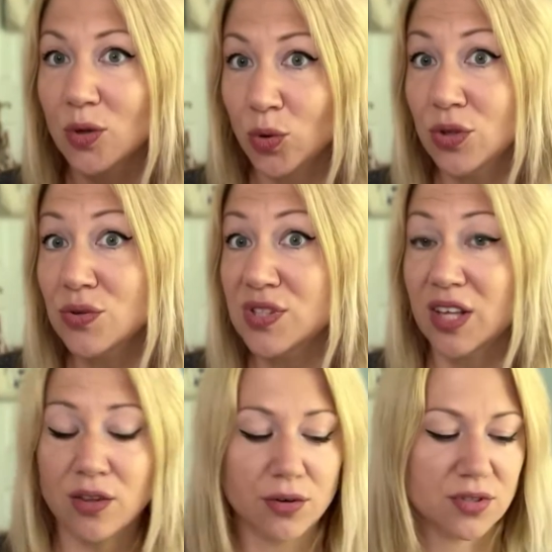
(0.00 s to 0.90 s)
using
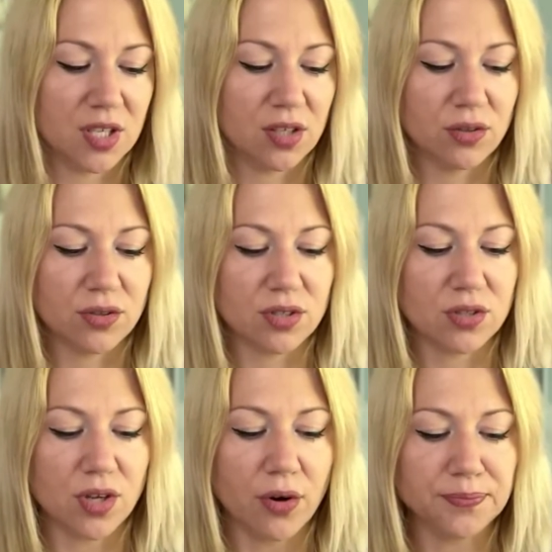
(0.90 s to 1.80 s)
those needles.
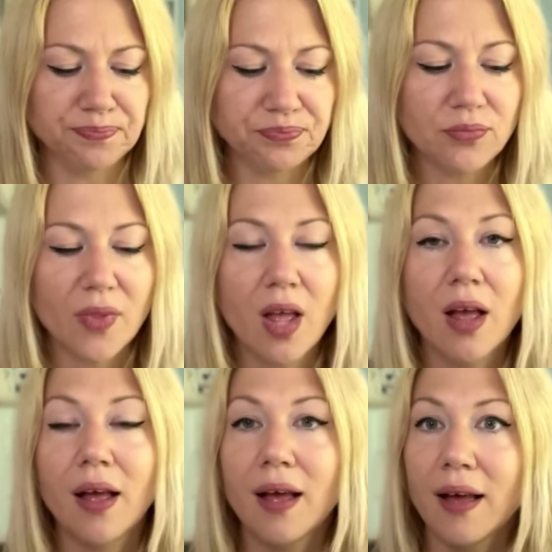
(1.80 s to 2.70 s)
So
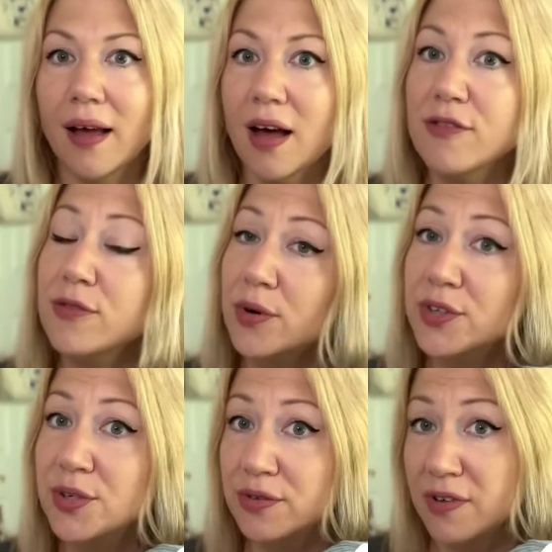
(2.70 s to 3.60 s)
a 4
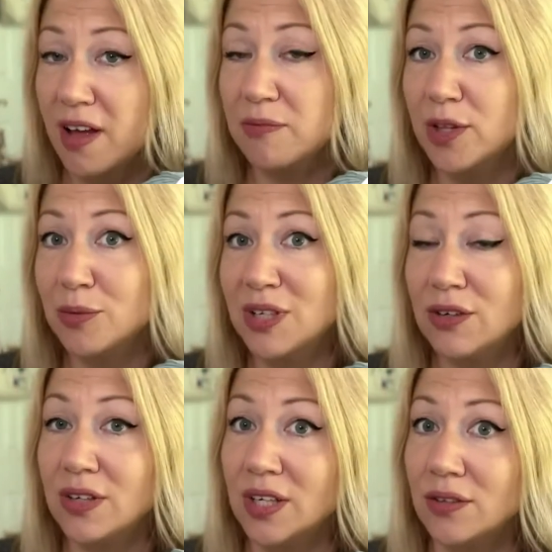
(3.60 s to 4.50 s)
to a 5 millimeter
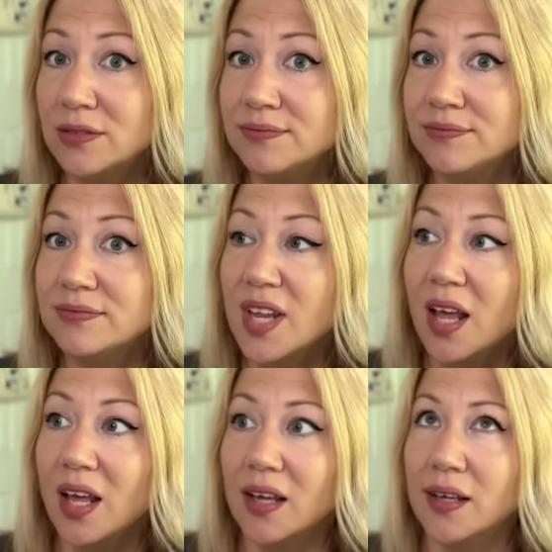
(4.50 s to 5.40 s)
needle
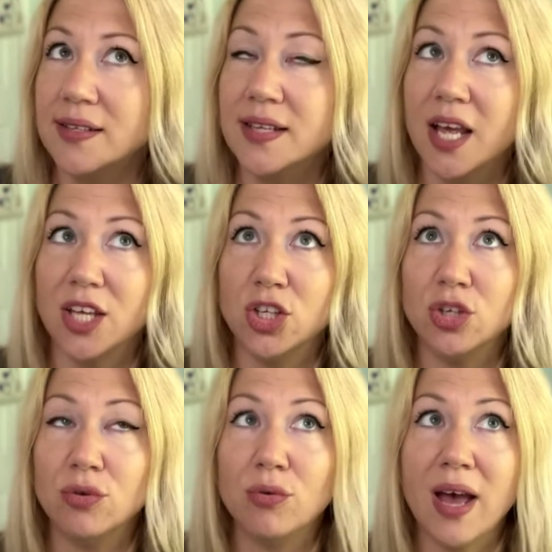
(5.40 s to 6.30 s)
is a
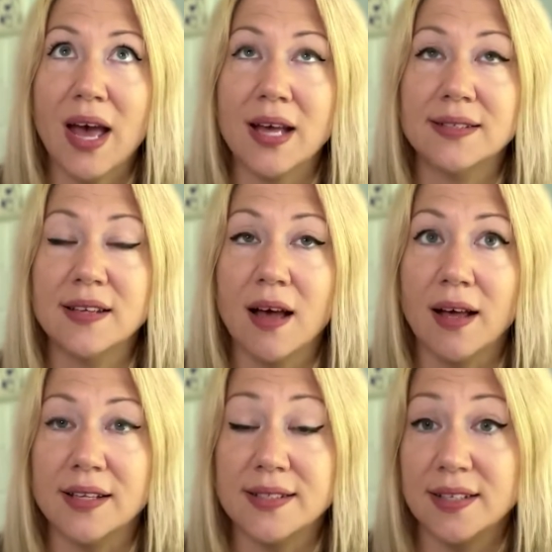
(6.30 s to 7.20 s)
US
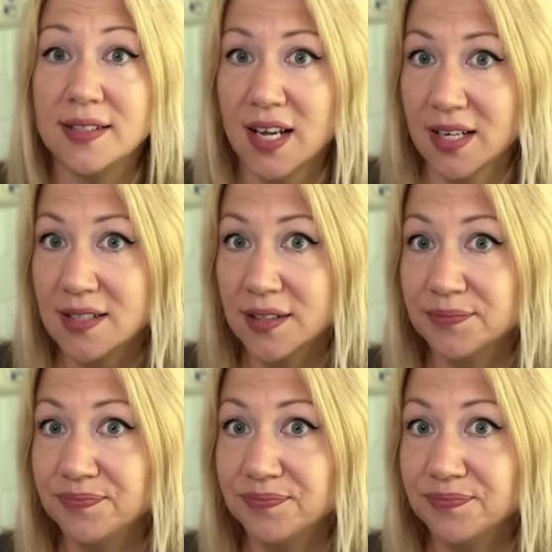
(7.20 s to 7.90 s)
6 to 8,